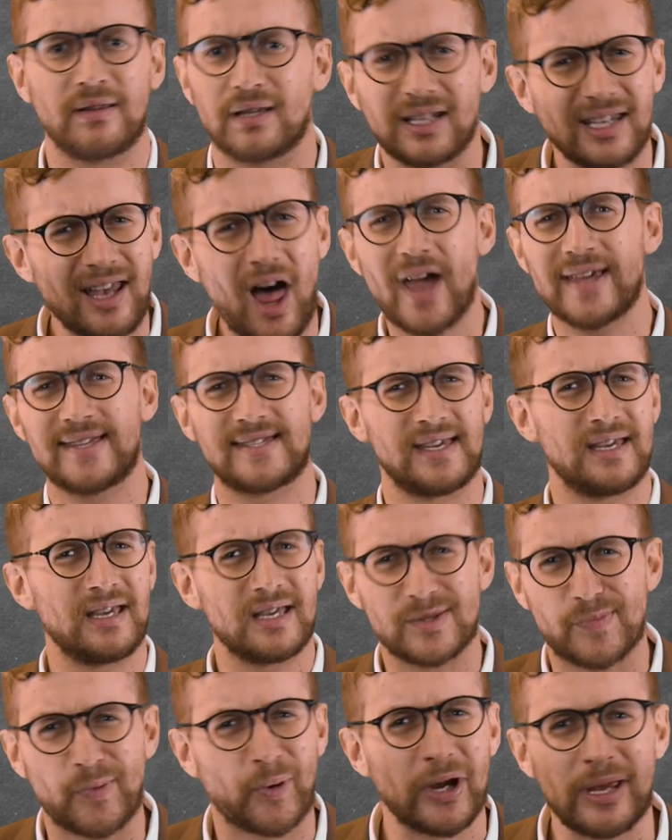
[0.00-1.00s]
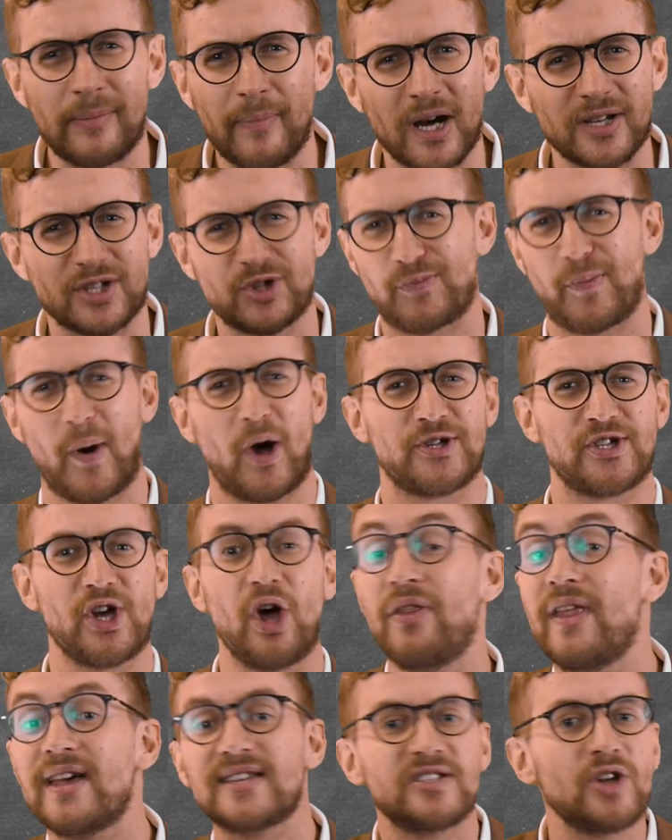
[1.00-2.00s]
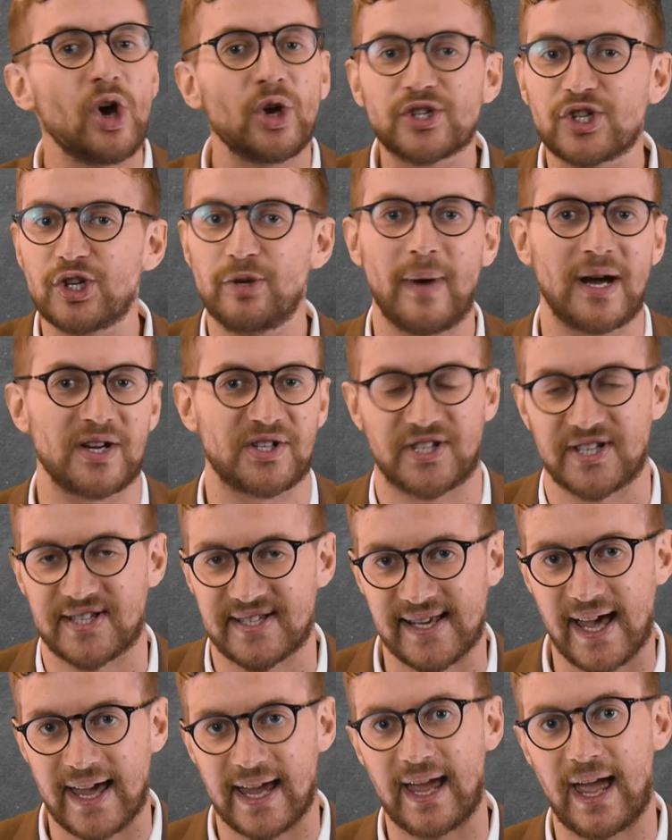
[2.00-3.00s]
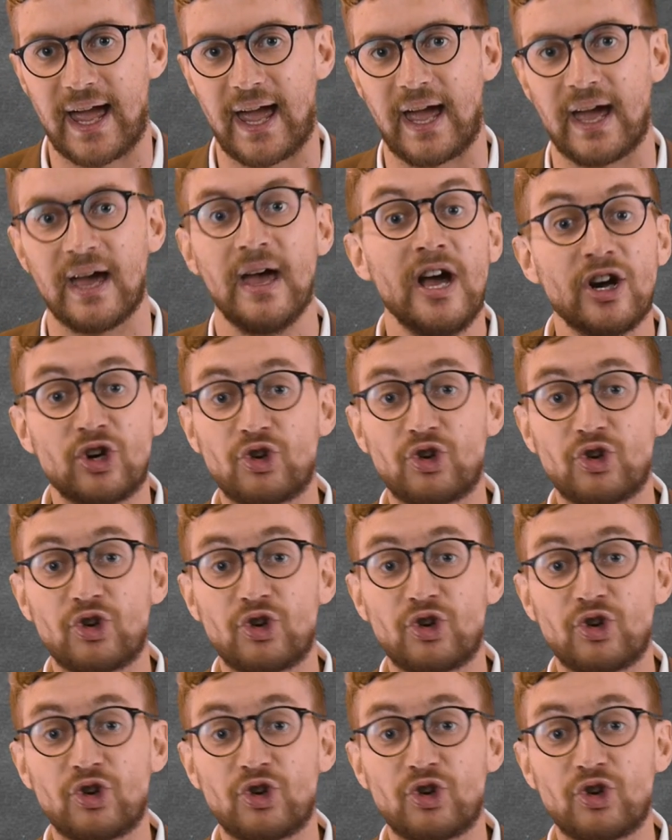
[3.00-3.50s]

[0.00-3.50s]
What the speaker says: the lighting is pretty much spot on, there's not too much to say here.